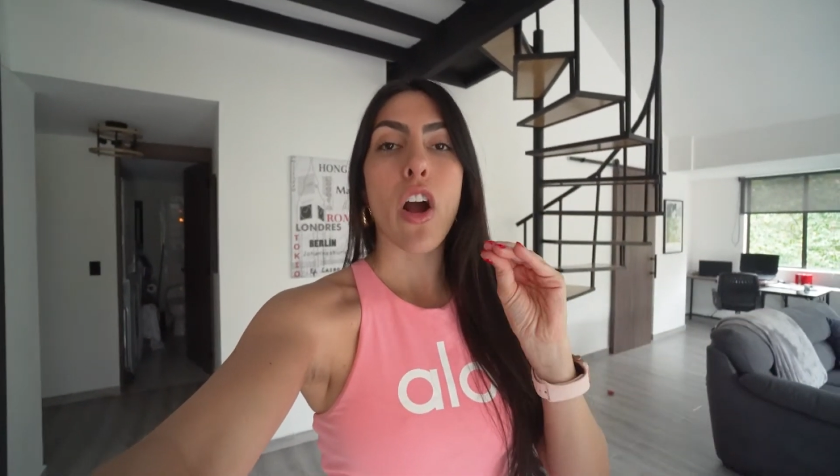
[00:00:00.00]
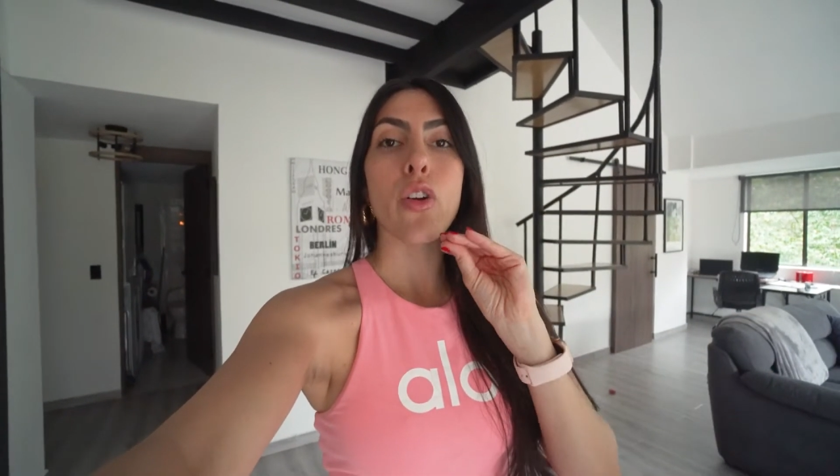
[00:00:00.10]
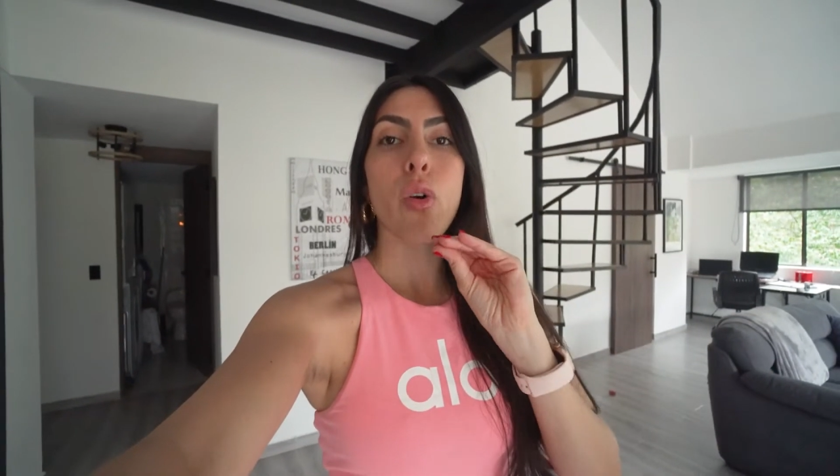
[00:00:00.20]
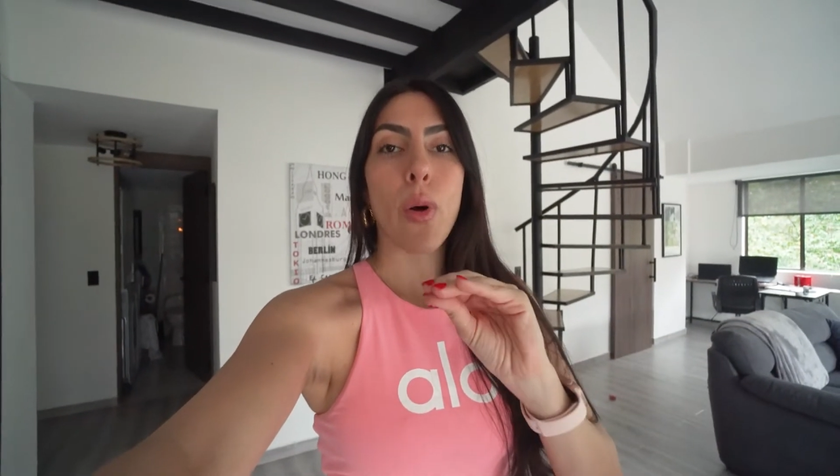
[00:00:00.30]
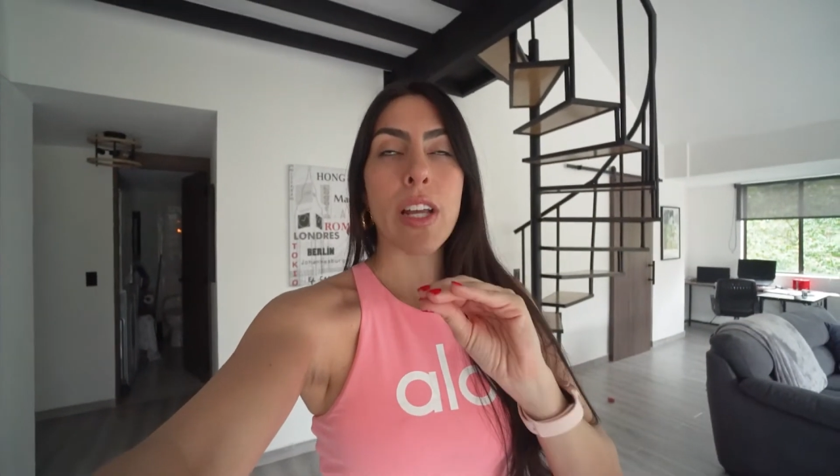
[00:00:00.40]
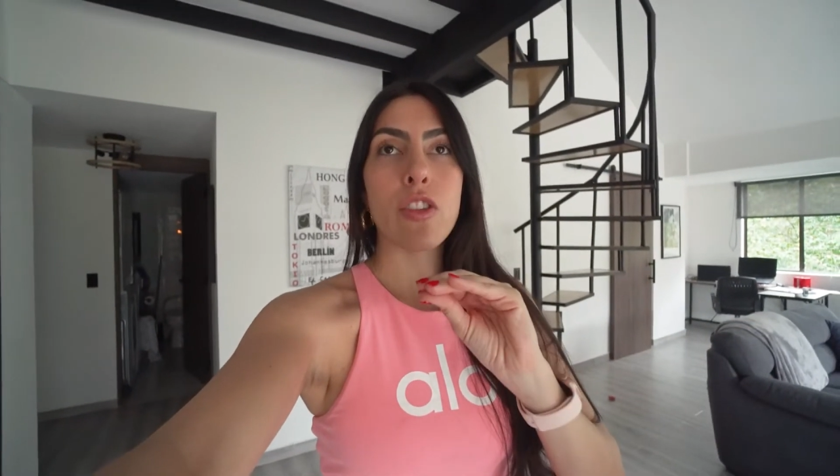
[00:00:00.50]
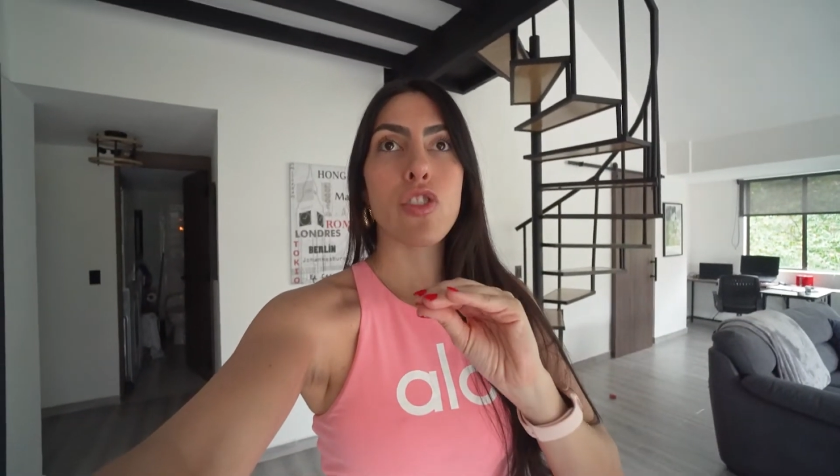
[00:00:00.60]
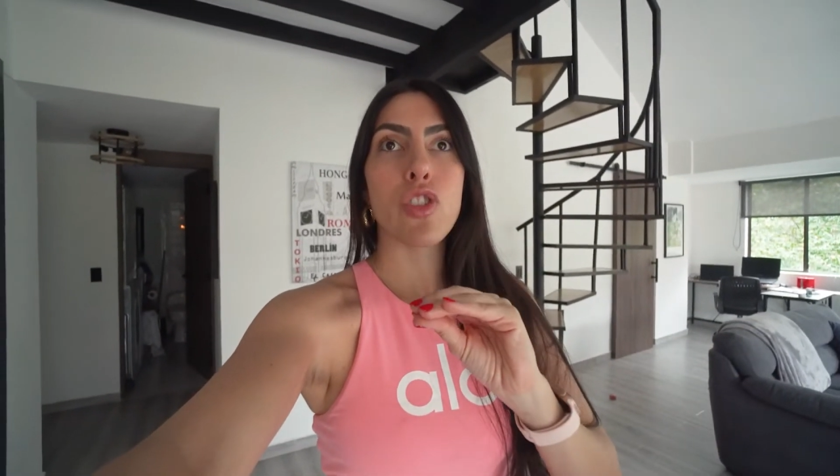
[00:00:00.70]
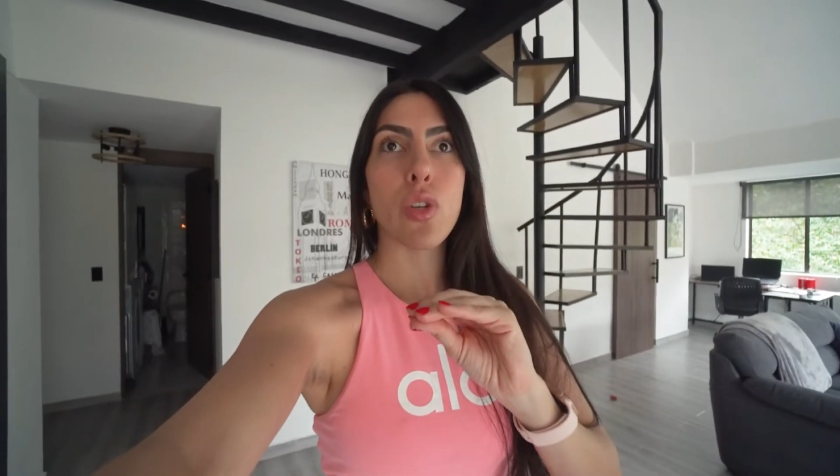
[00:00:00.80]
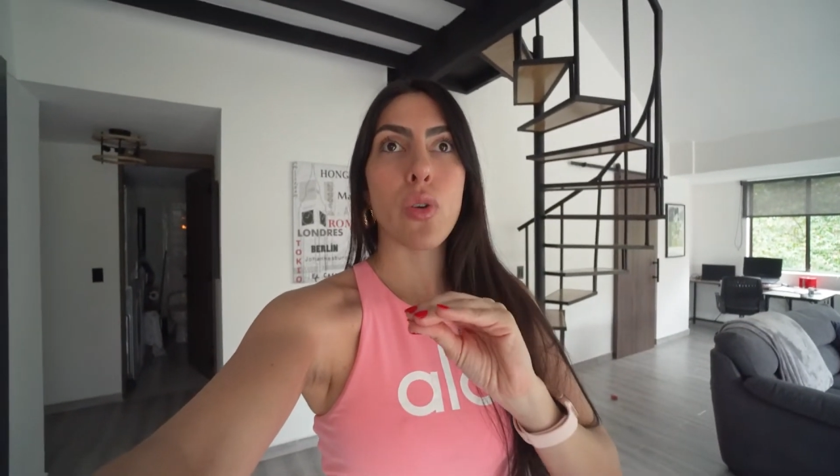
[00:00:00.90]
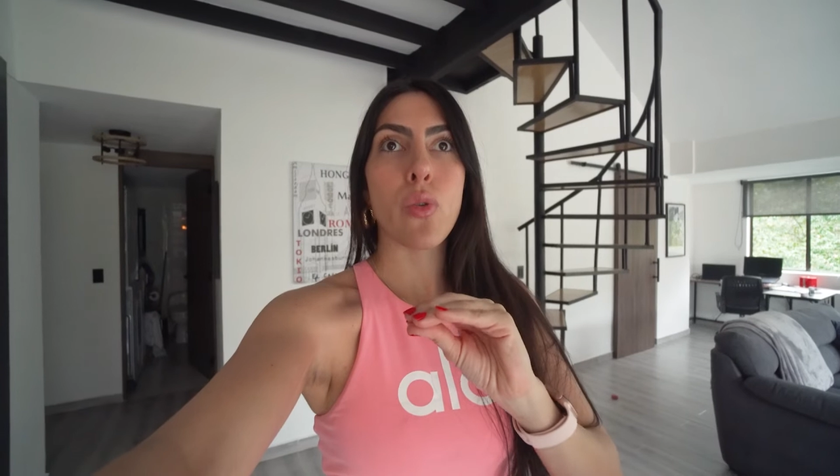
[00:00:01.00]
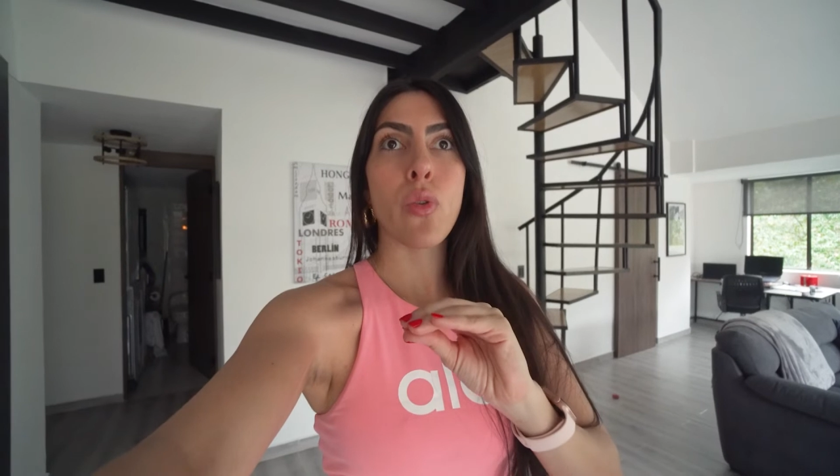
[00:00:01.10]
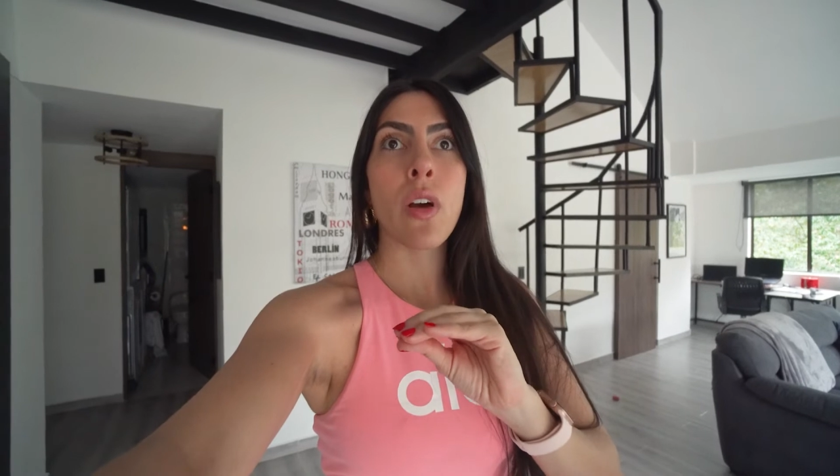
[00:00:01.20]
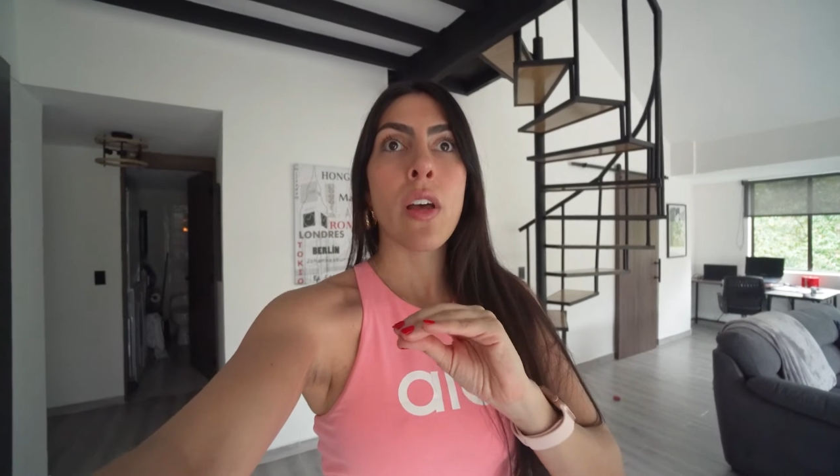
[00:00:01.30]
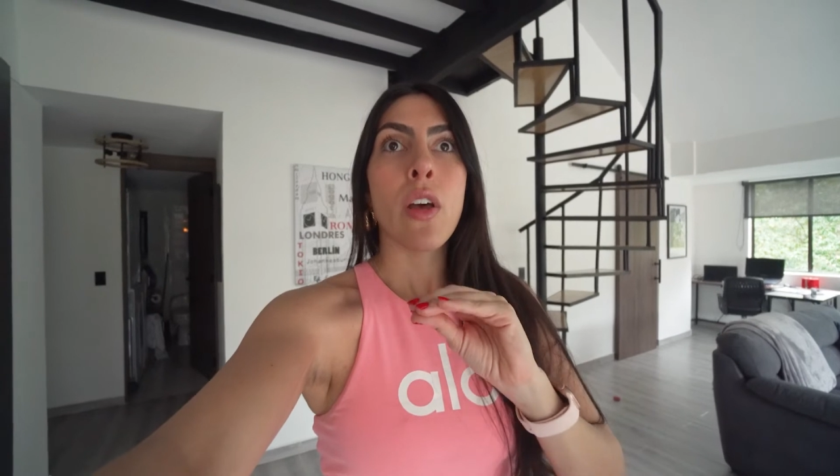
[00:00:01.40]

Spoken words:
are going to